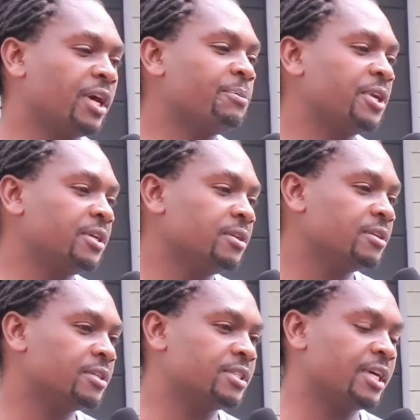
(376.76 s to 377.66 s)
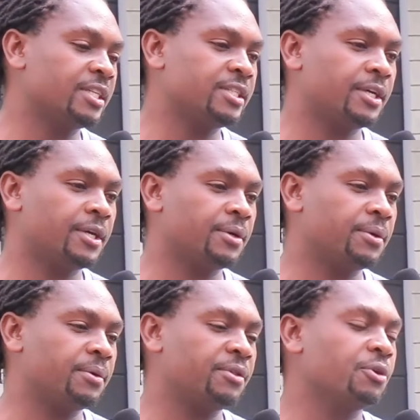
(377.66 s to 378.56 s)
happening is that
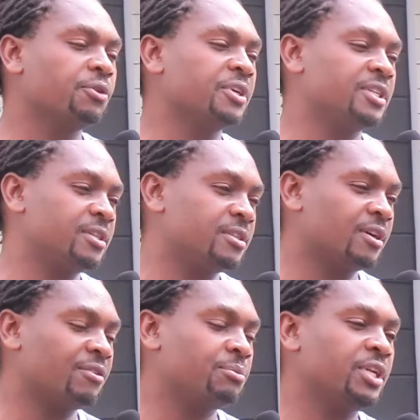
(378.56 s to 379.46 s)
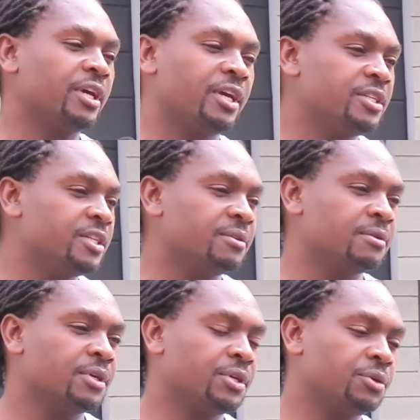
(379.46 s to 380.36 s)
the authorities have been
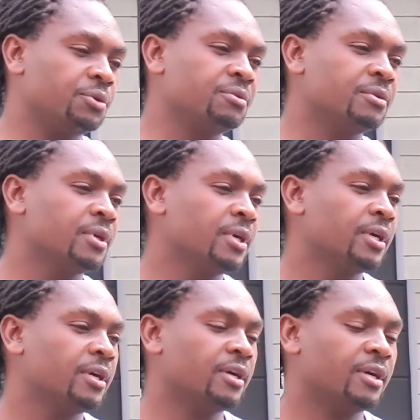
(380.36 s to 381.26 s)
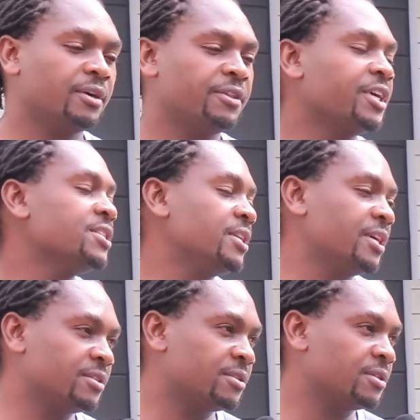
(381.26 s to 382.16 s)
aiding, you know, the
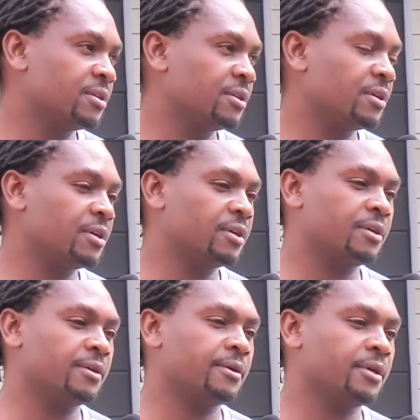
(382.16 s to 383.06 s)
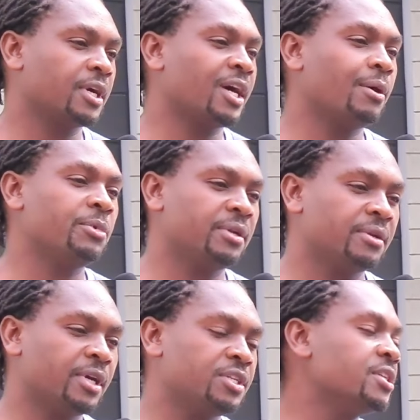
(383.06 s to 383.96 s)
residents
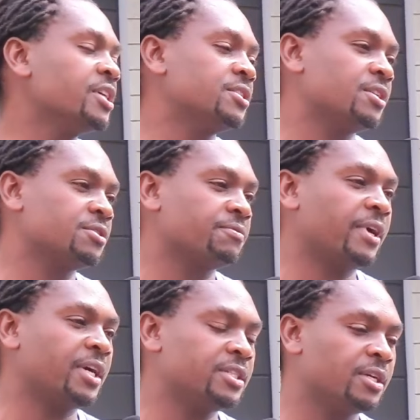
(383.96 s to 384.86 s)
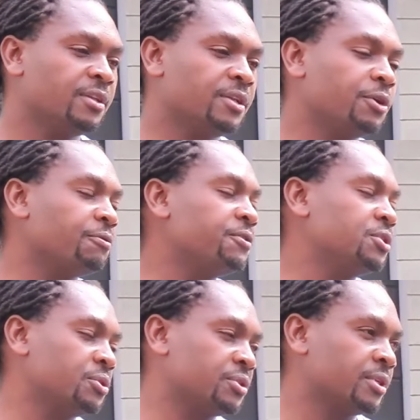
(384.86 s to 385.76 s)
coming. And in exchange of that, then the
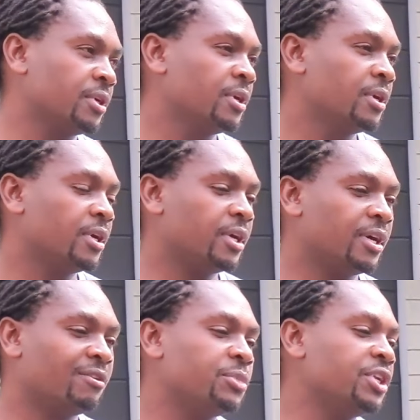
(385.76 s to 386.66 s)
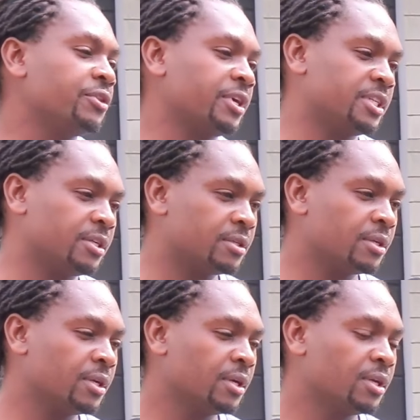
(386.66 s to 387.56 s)
officials have been
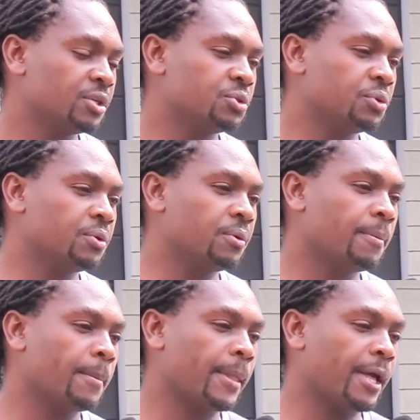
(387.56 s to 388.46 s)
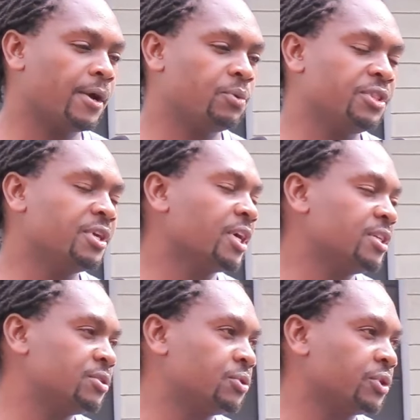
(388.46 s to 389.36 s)
threatened. So we think
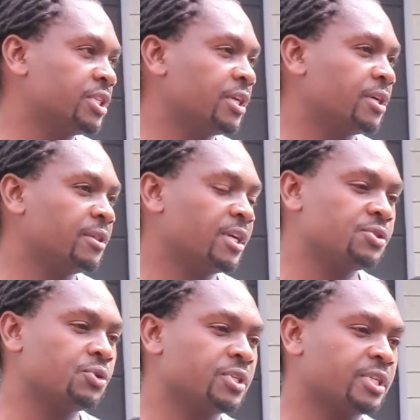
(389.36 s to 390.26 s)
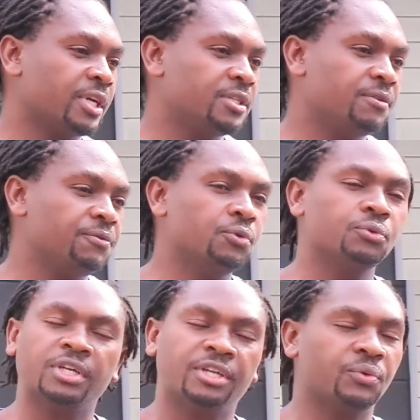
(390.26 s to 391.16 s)
that is not right. If you
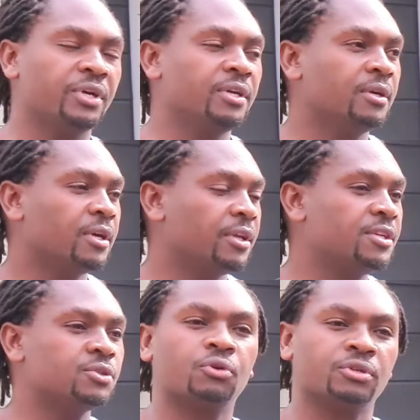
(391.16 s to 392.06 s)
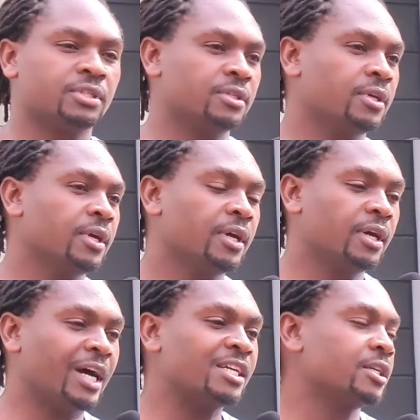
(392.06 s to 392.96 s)
look at the way these courts
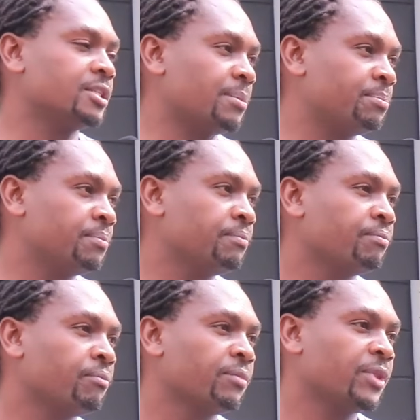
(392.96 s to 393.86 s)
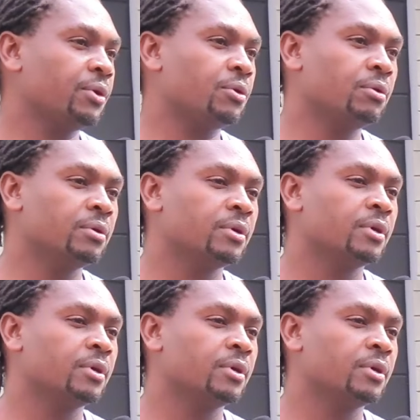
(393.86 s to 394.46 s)
are set up, you know,